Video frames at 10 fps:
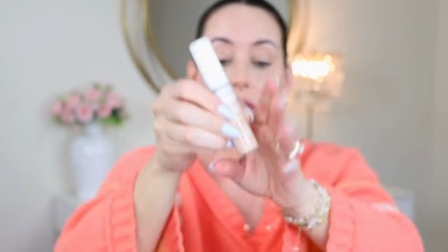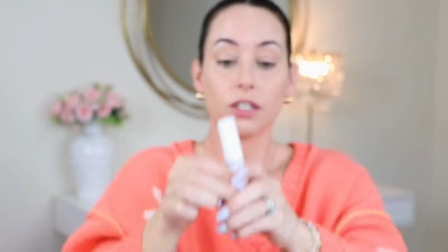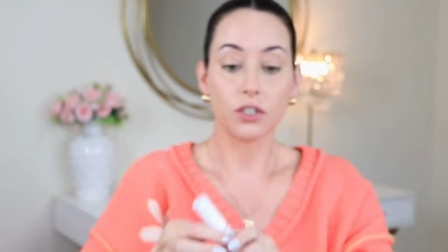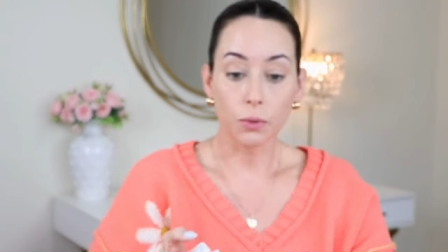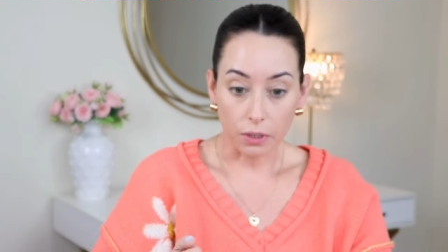
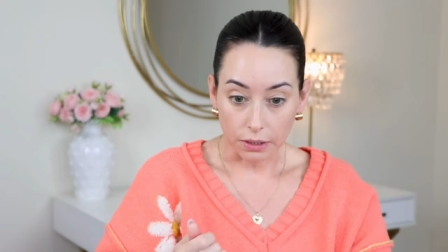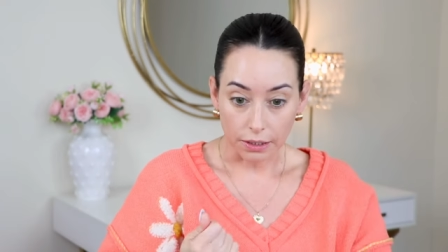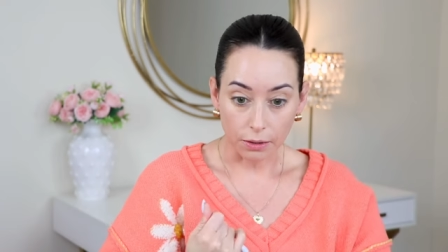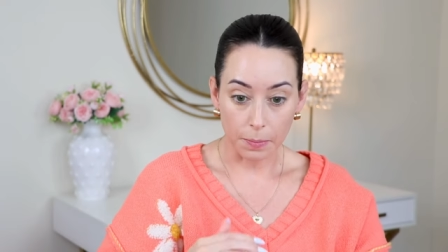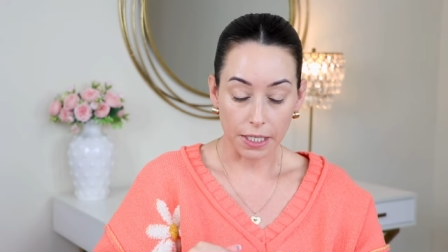gonna do a
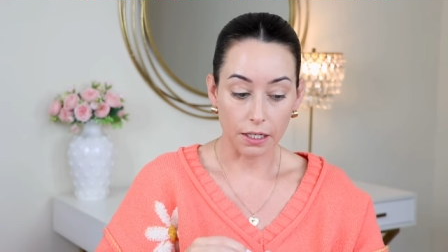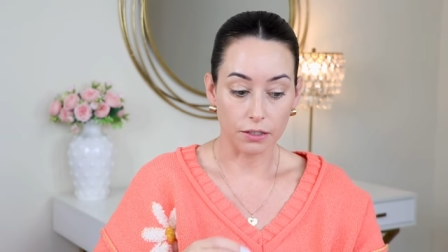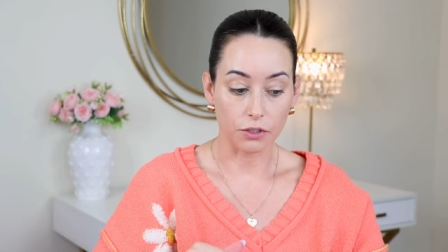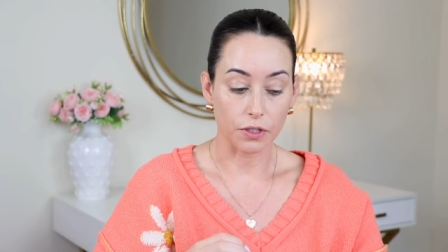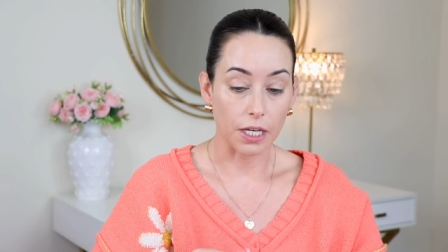little bit
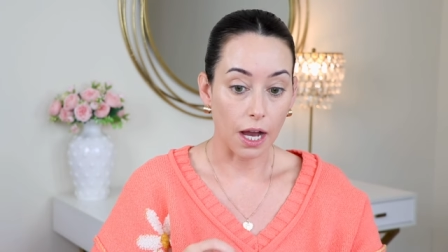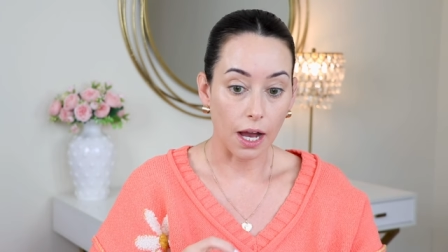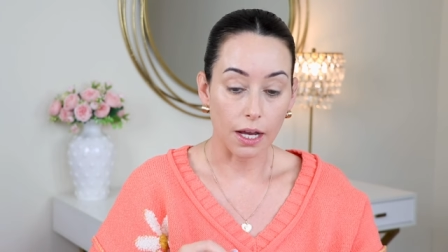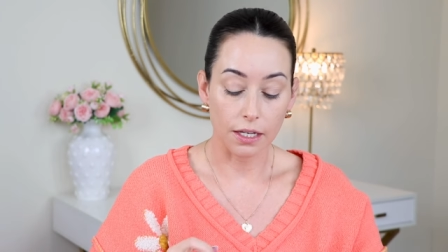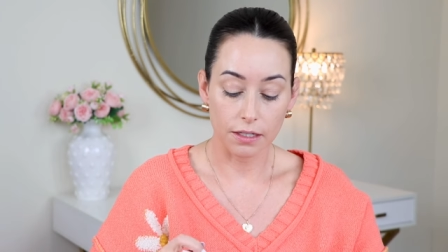under the
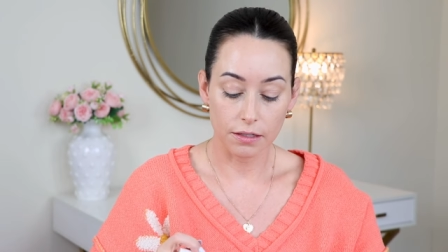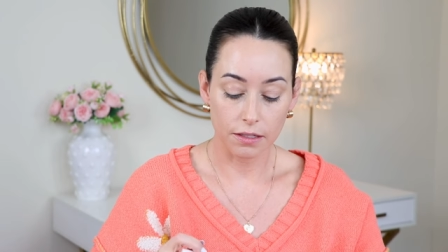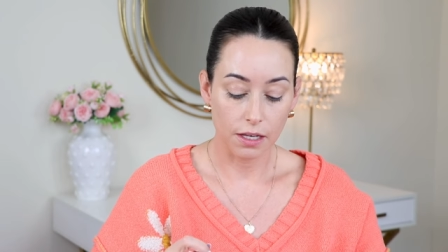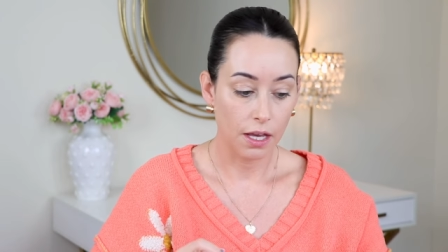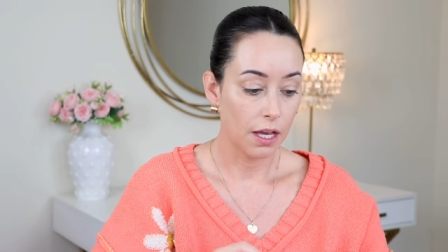
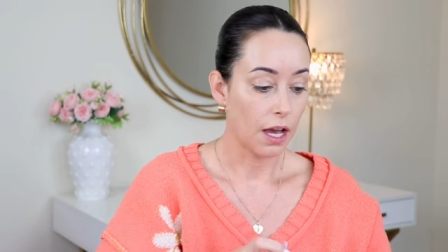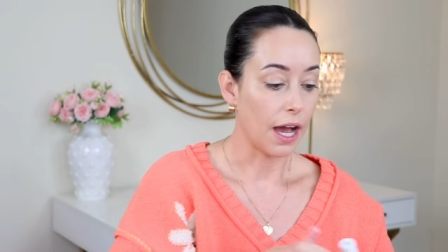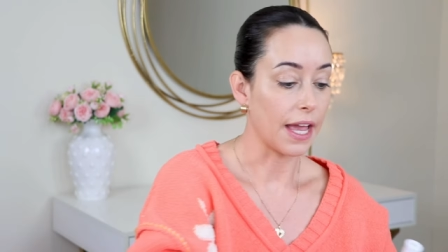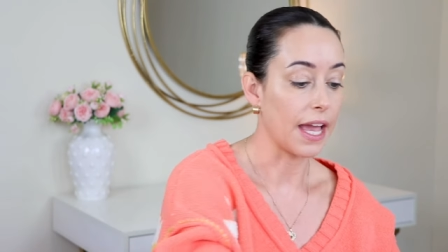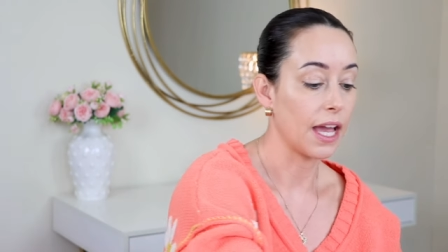eyes.
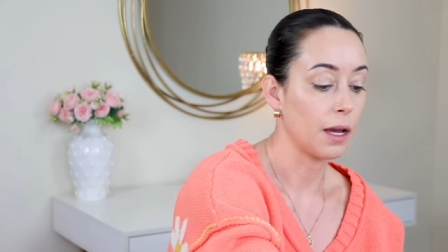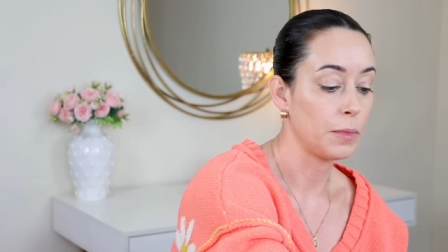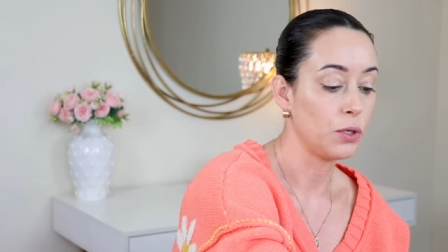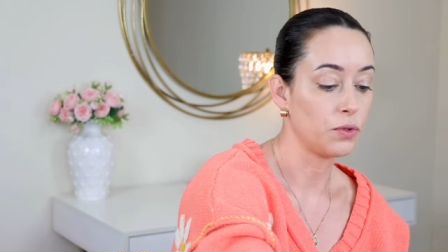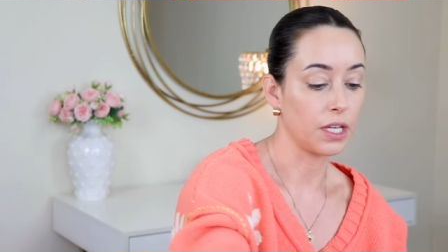I am
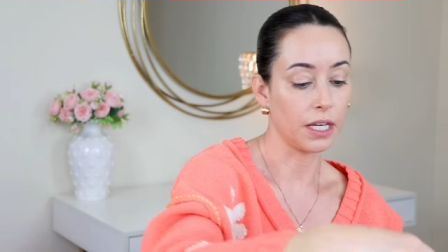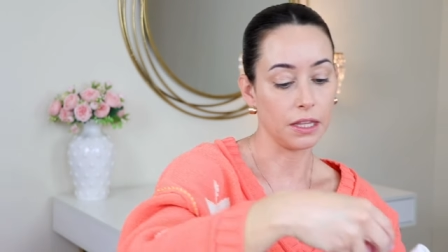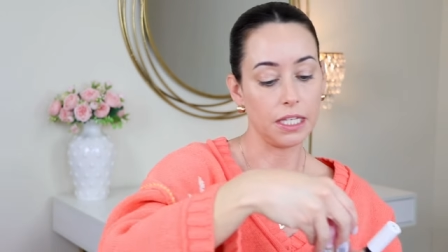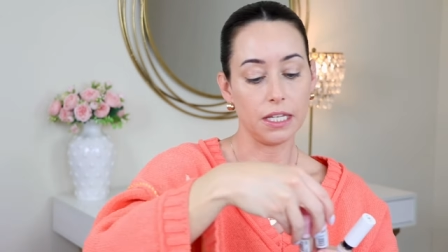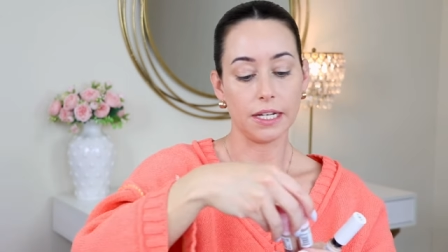using
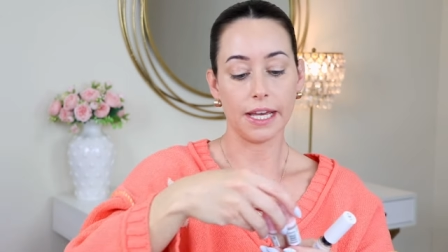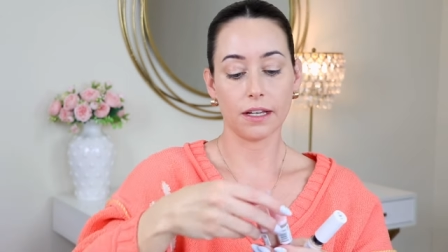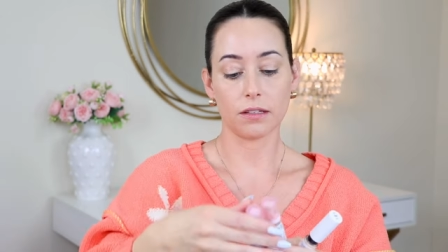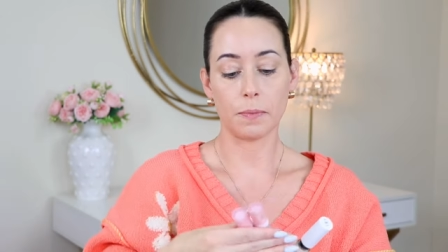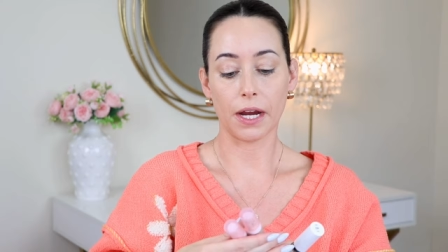the
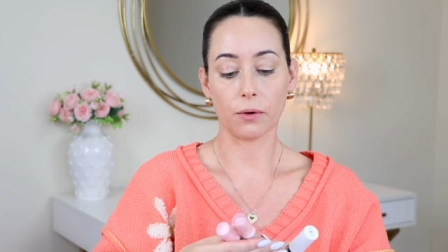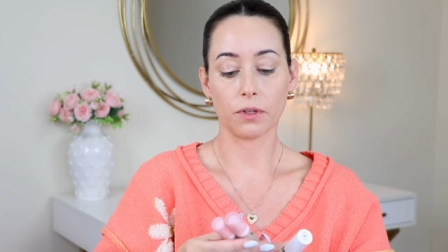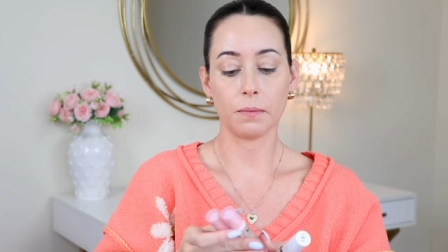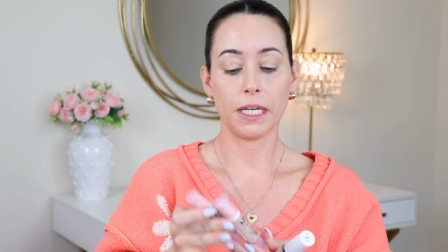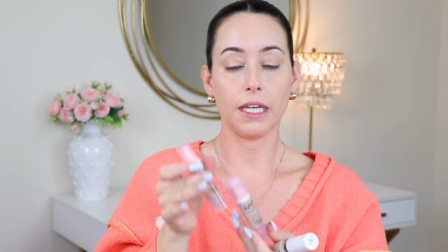NYX Bare With
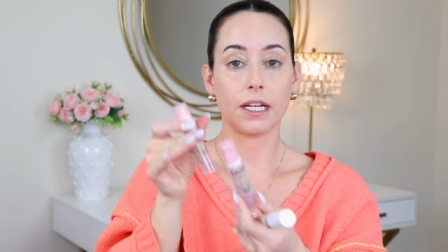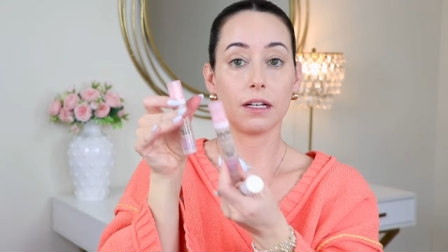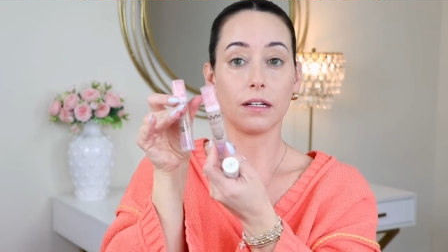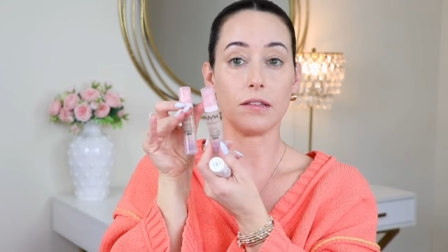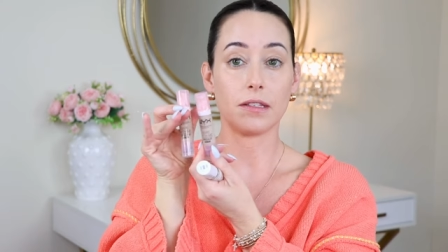Me
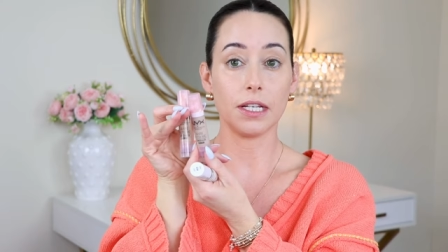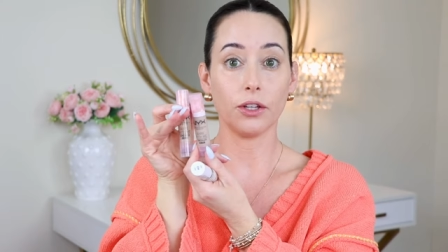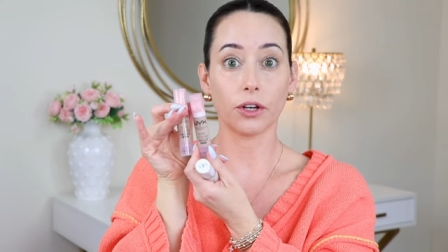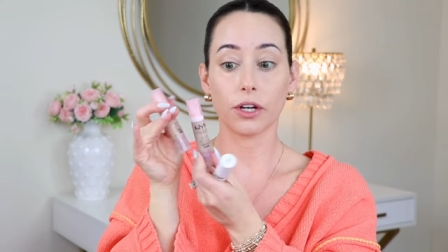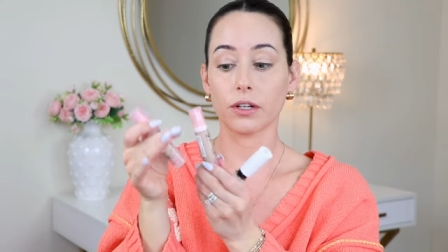
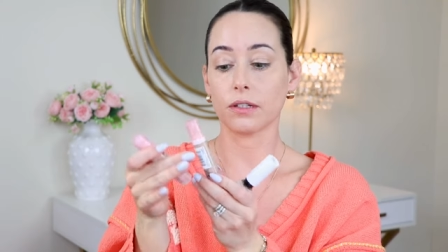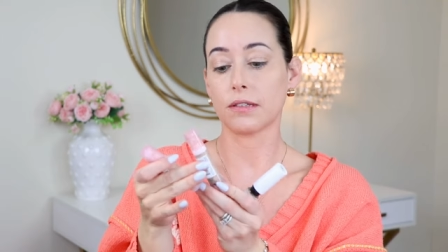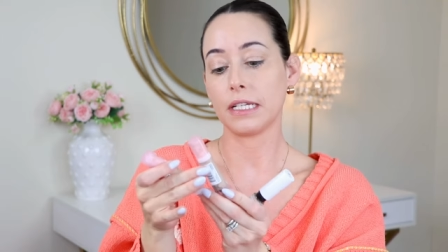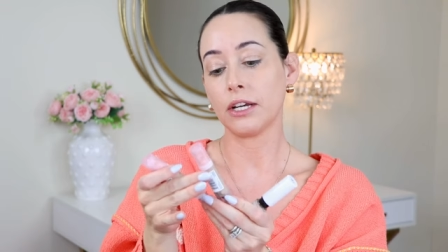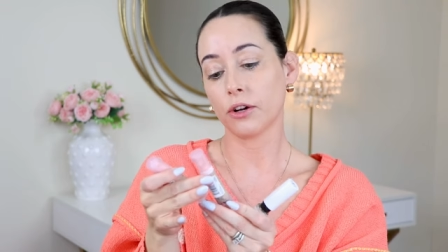Concealer
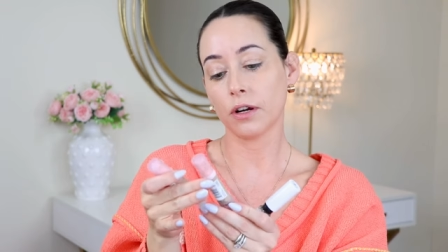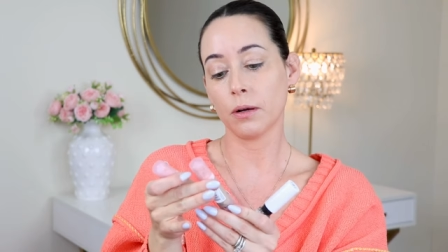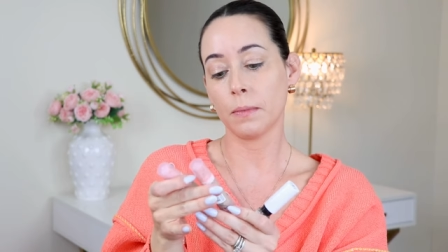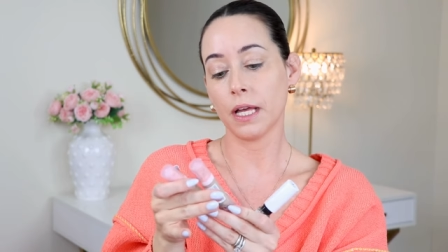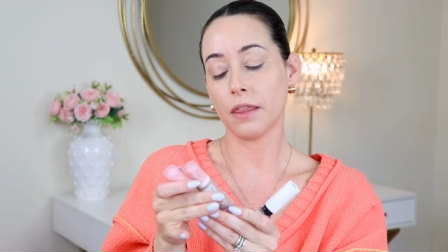
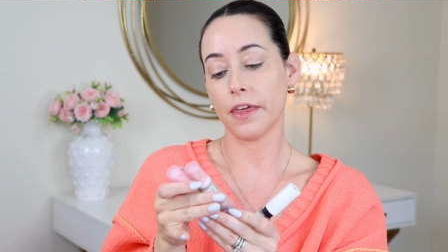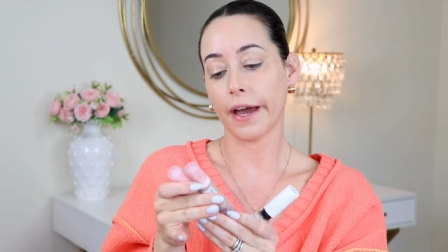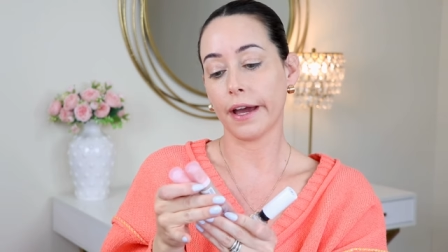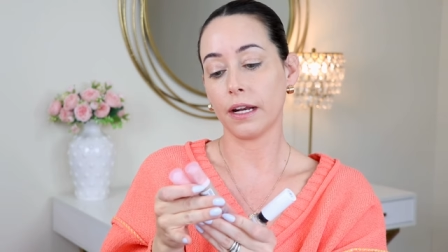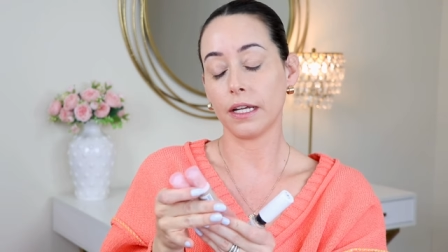Serum
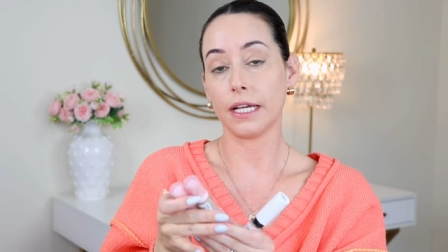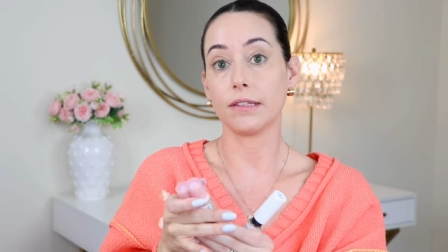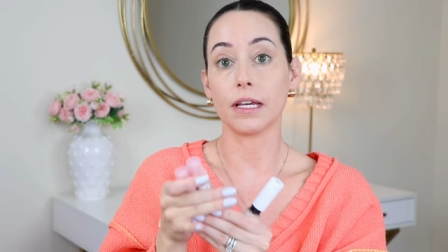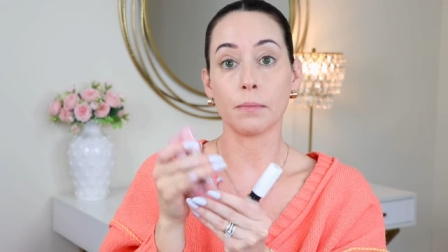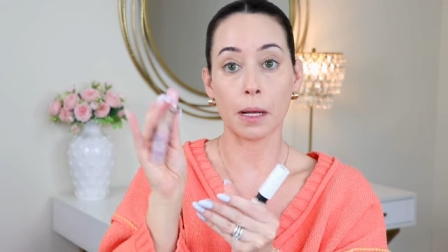that is
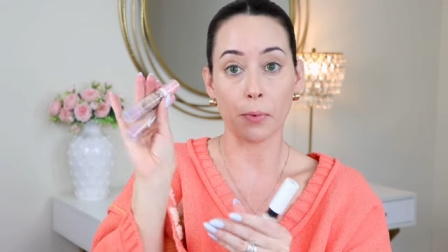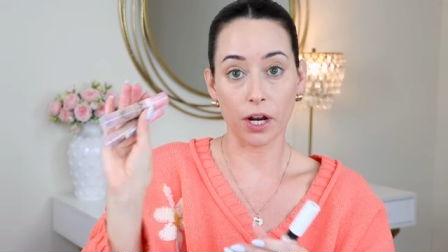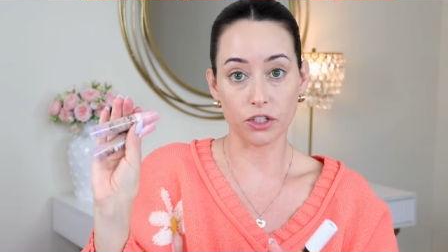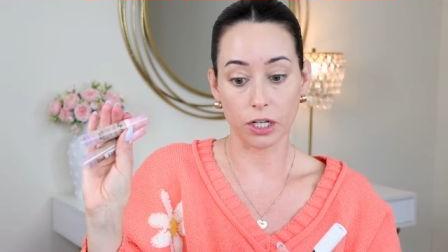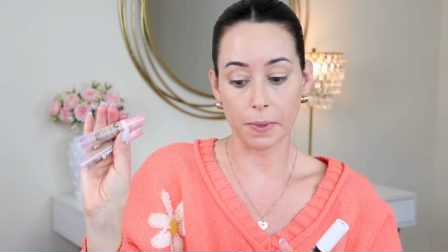in my
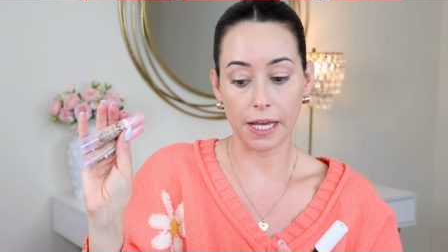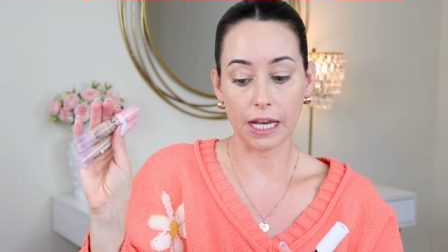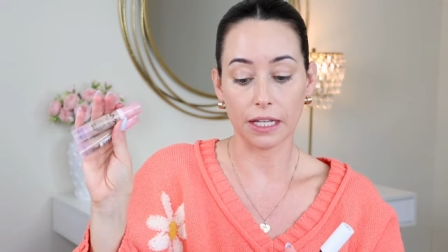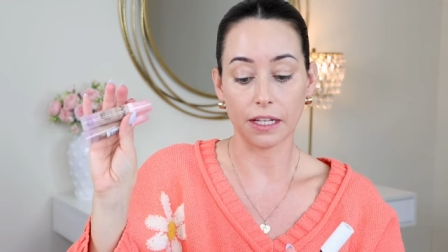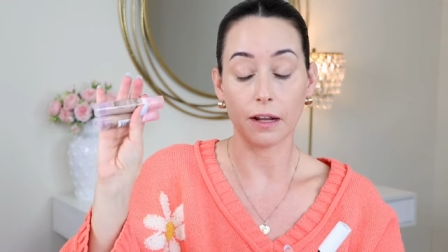project
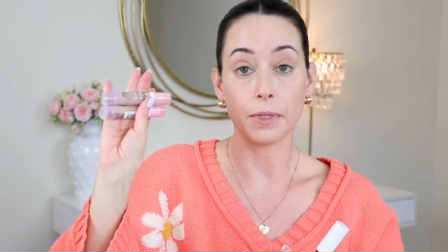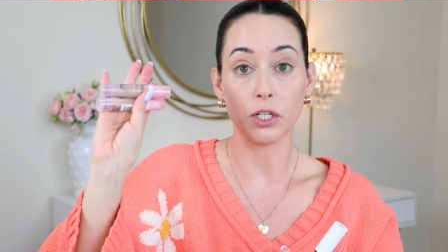pan that I've been